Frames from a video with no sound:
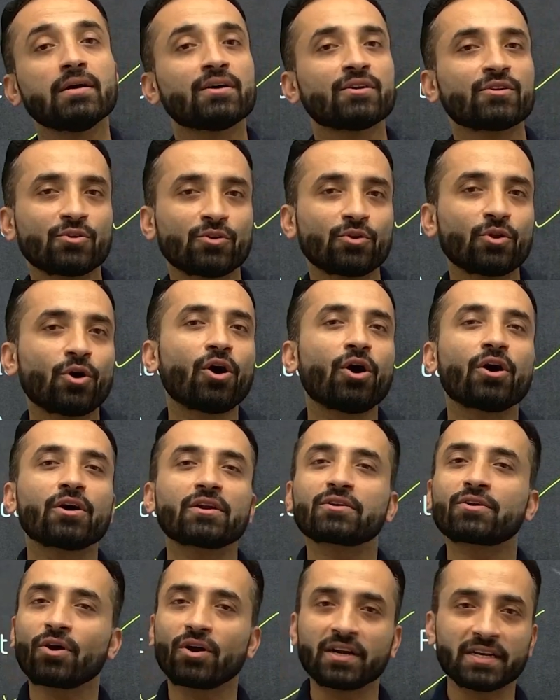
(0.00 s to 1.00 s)

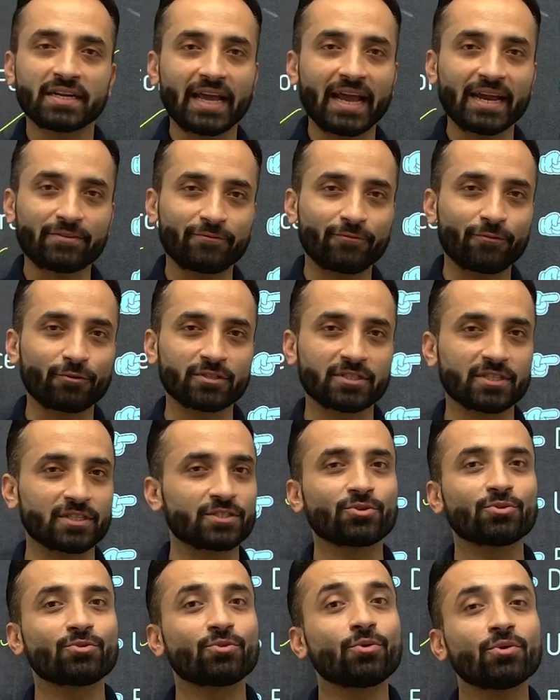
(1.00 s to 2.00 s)
Non-contact forces. You
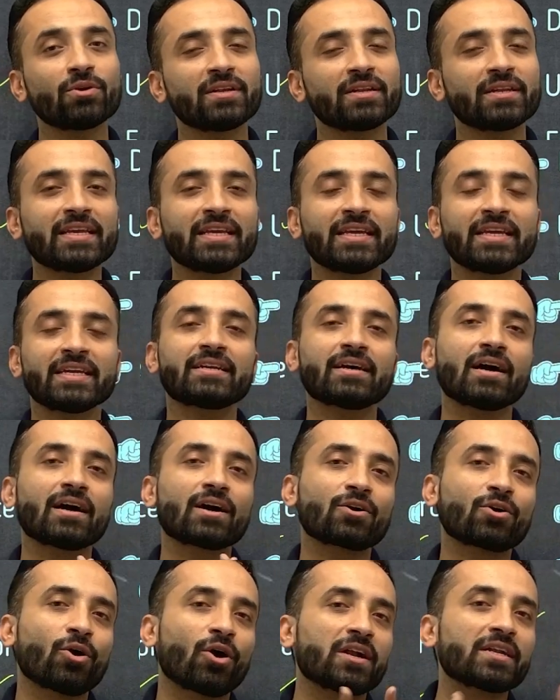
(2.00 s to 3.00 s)
don't need a
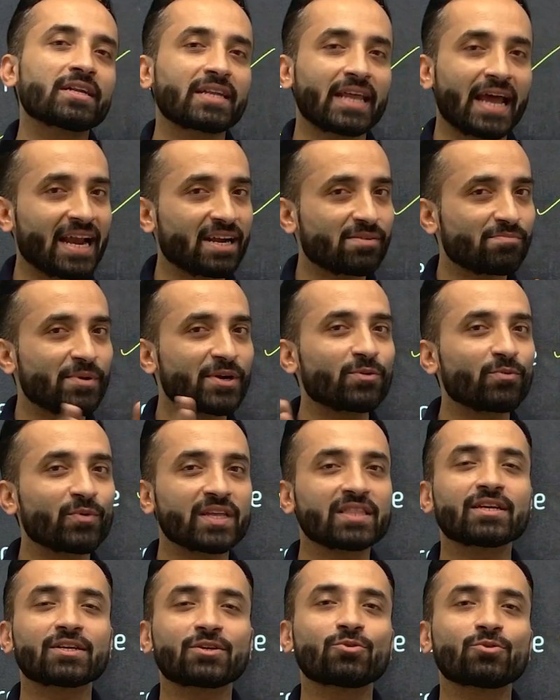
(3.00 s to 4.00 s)
contact between
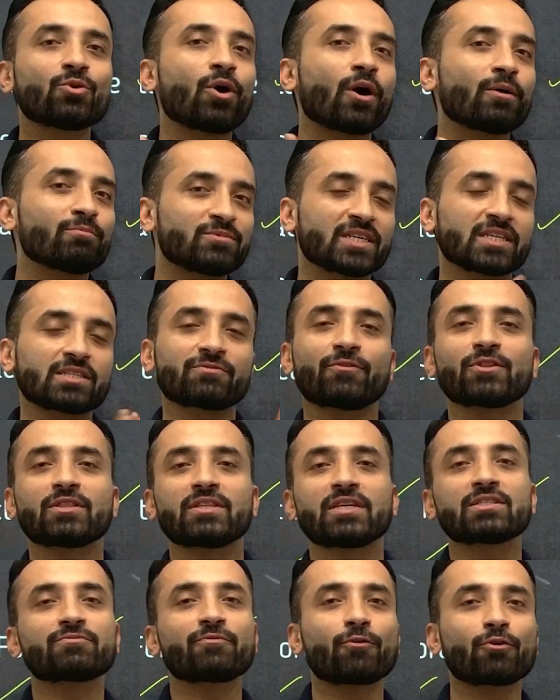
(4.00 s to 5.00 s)
the two objects for
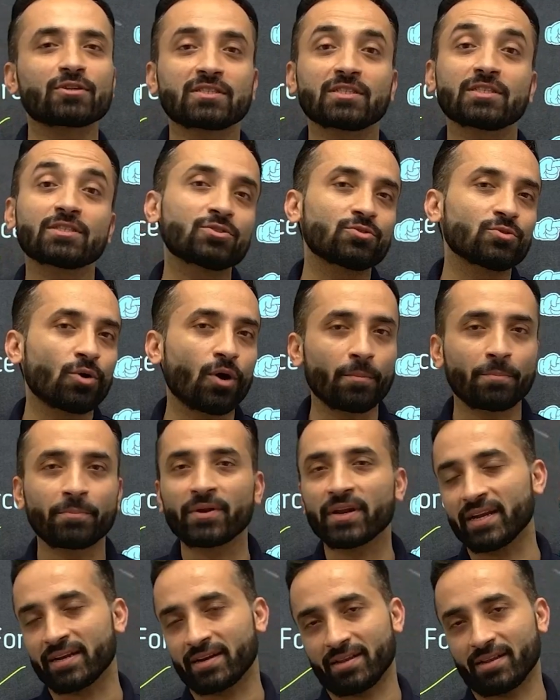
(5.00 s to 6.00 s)
these forces to
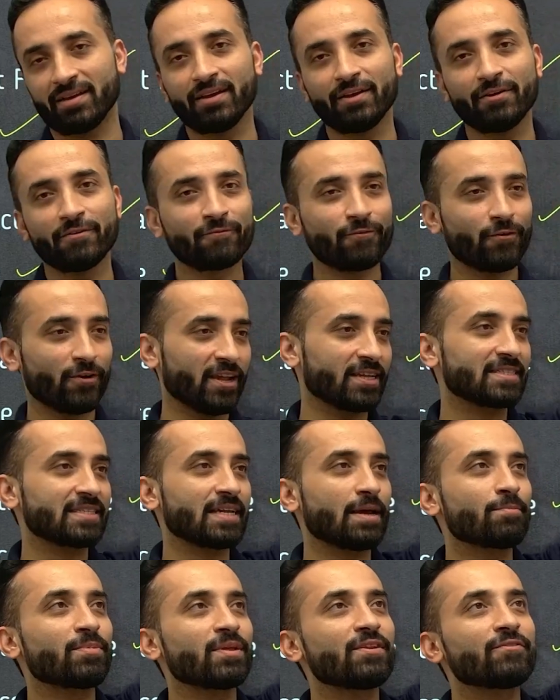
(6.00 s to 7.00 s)
operate. For
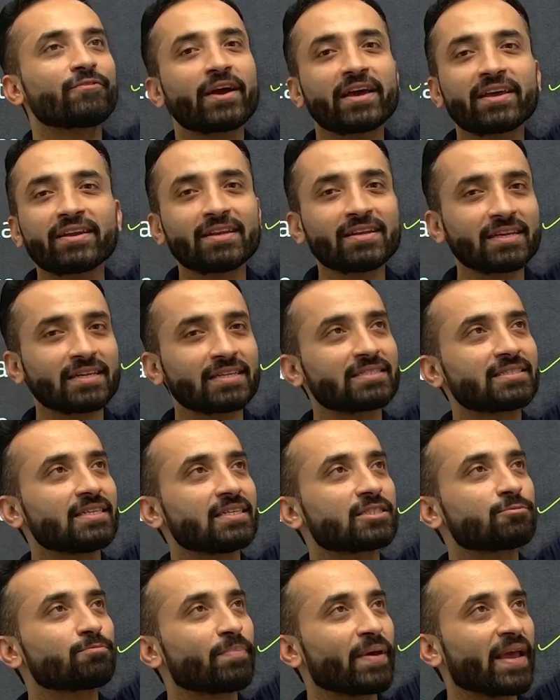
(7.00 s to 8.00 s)
example, if I release this
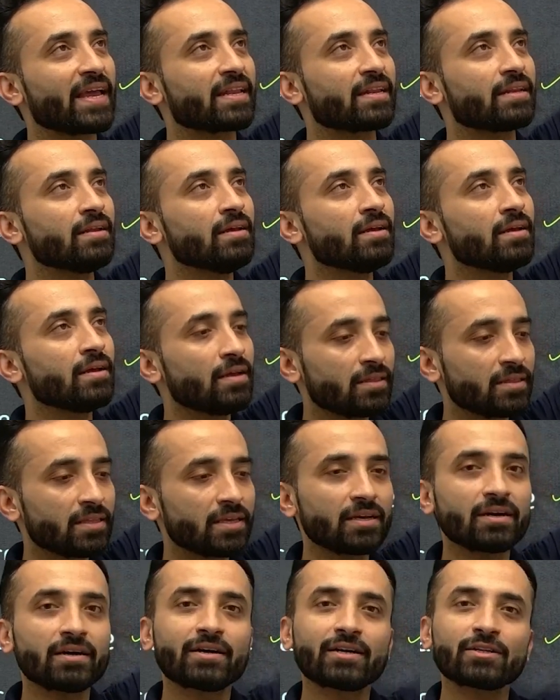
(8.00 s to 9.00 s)
pen, the
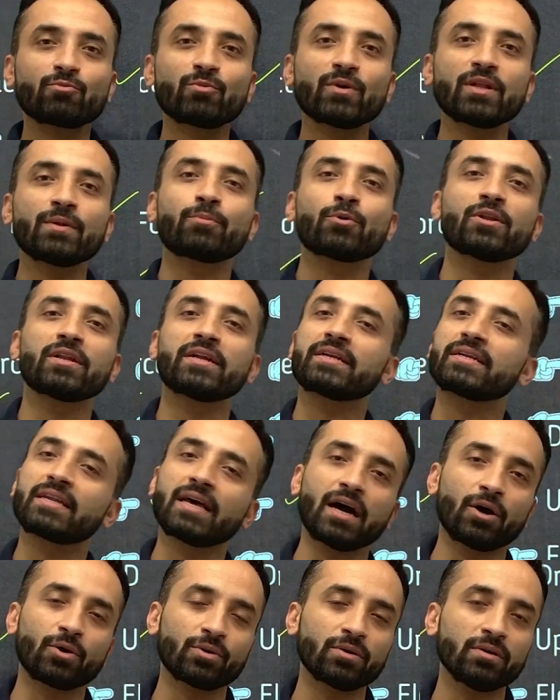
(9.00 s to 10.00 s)
earth will pull it
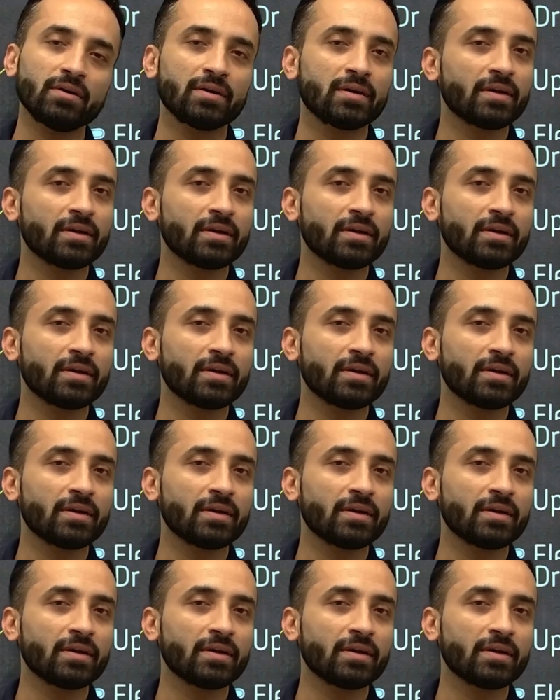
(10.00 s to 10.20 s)
down.